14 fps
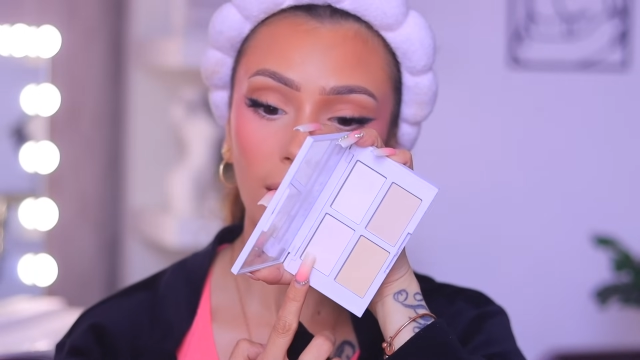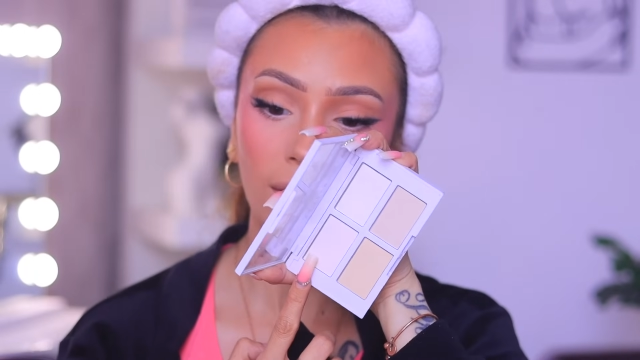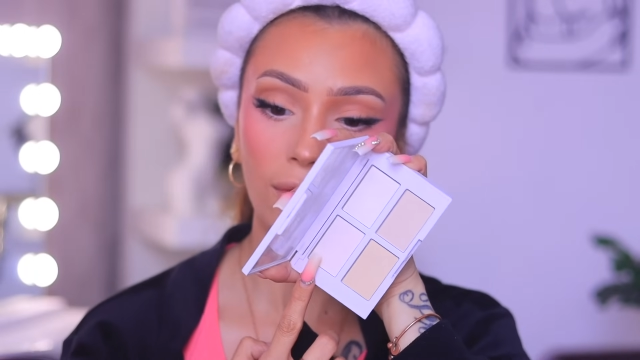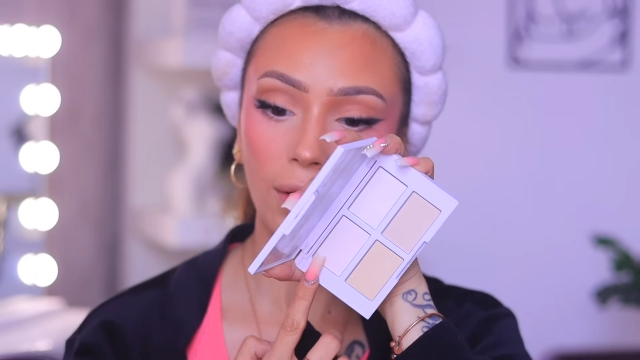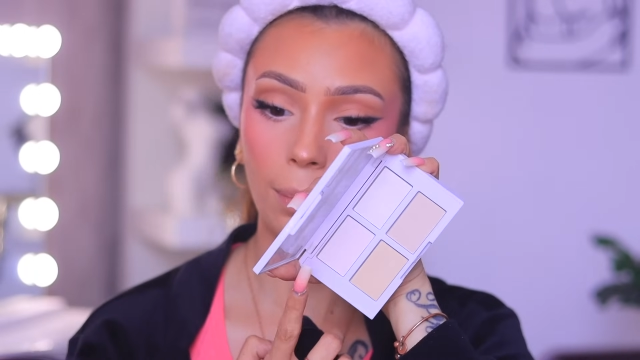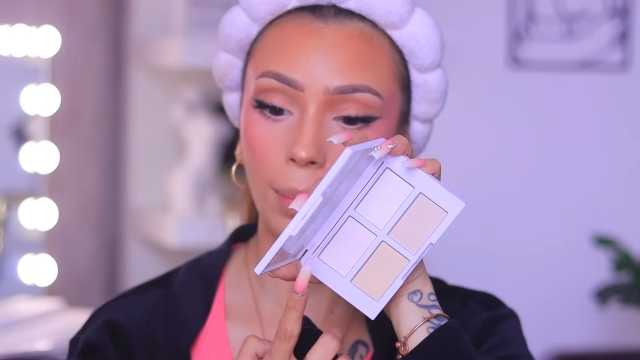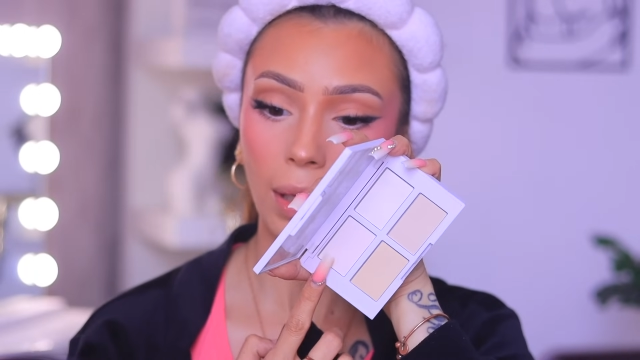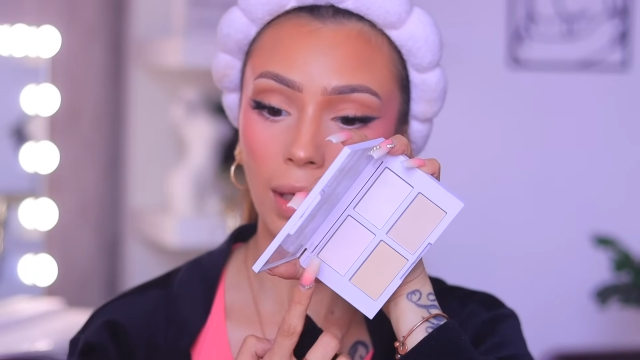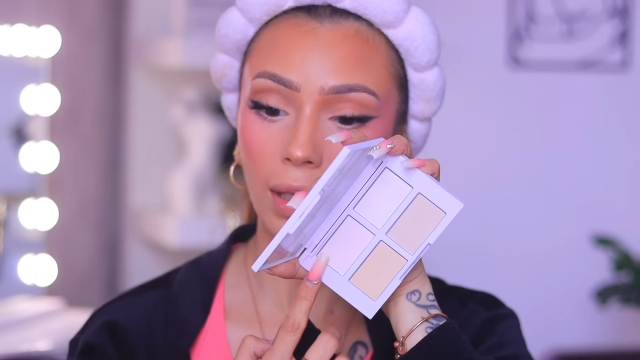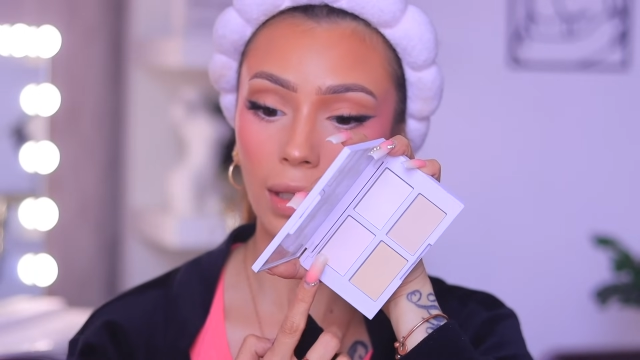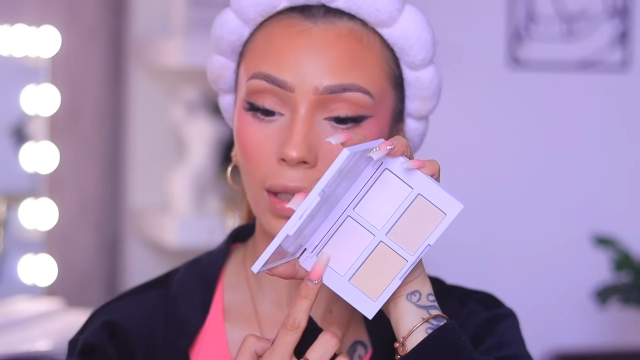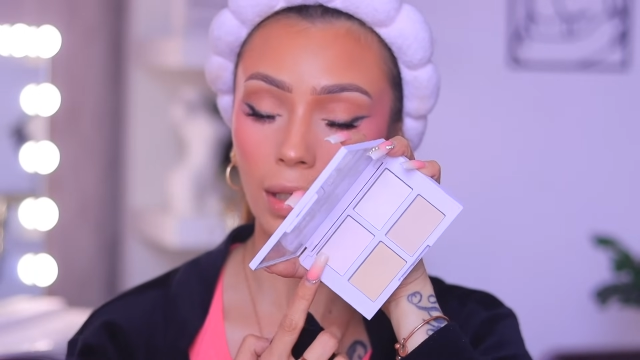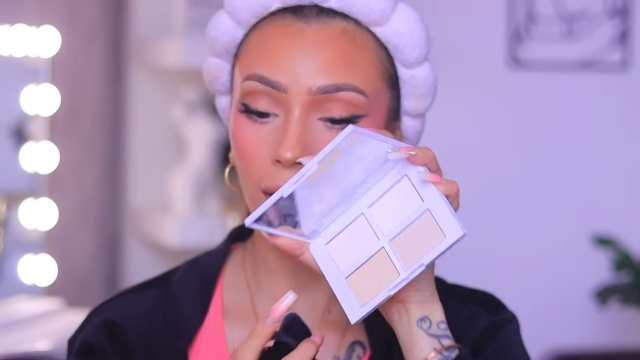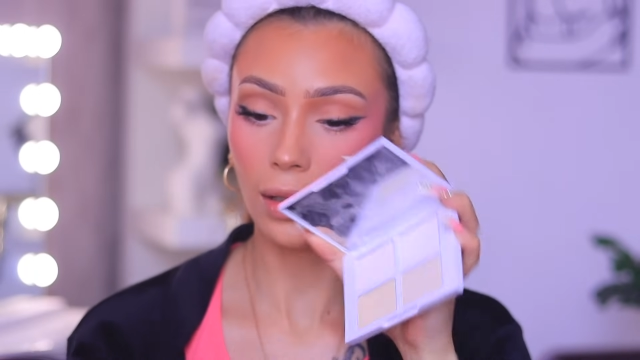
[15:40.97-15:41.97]
of a
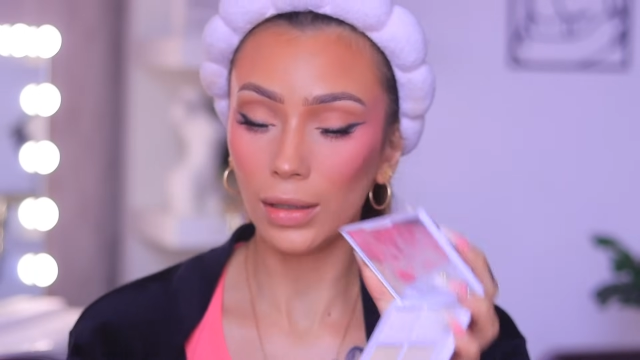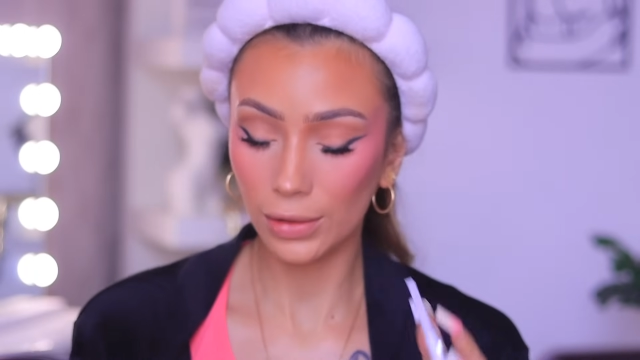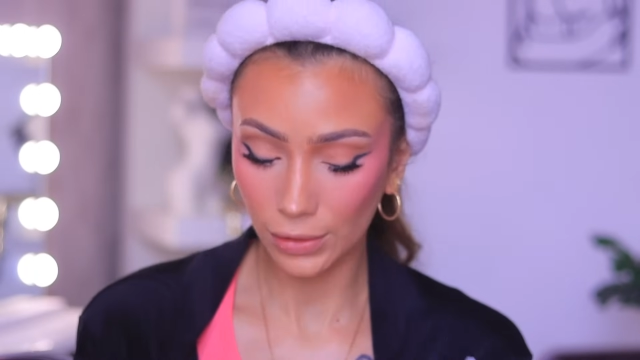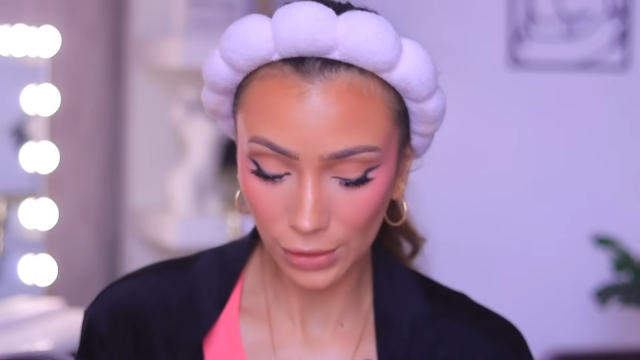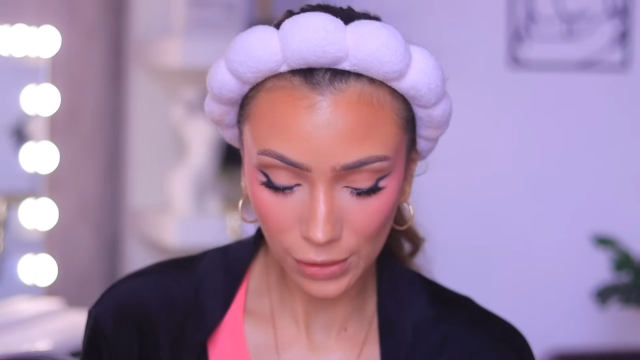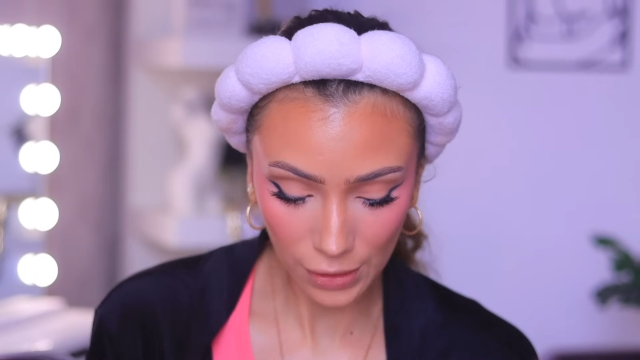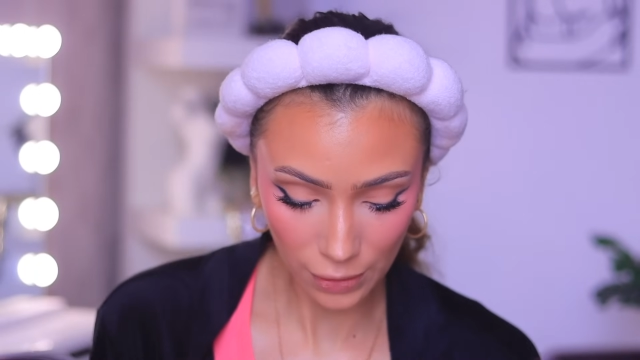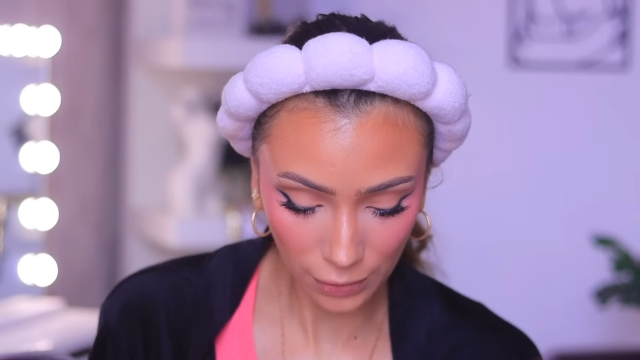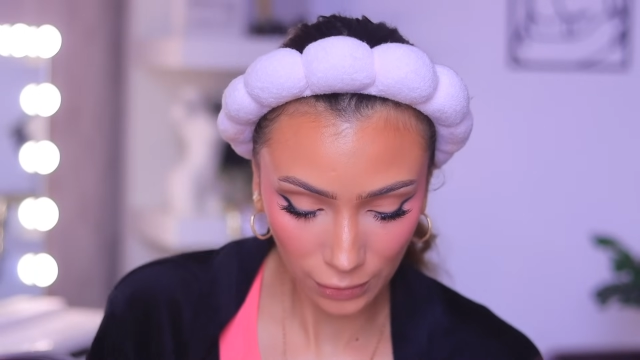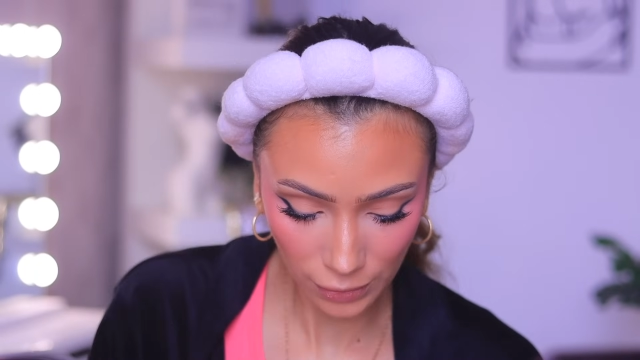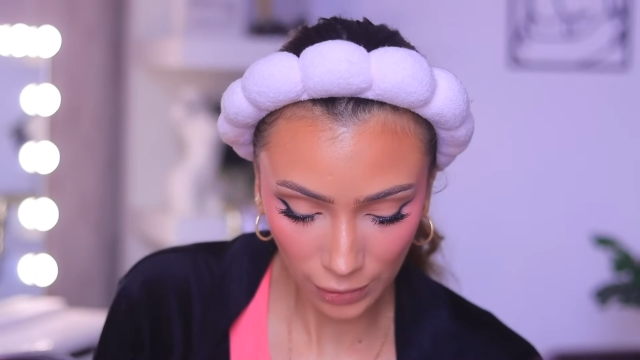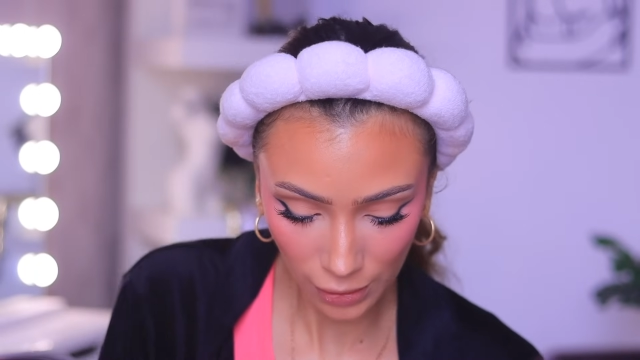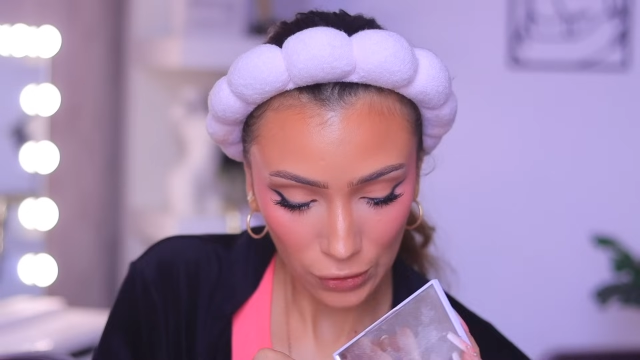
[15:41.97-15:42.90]
pinky undertone.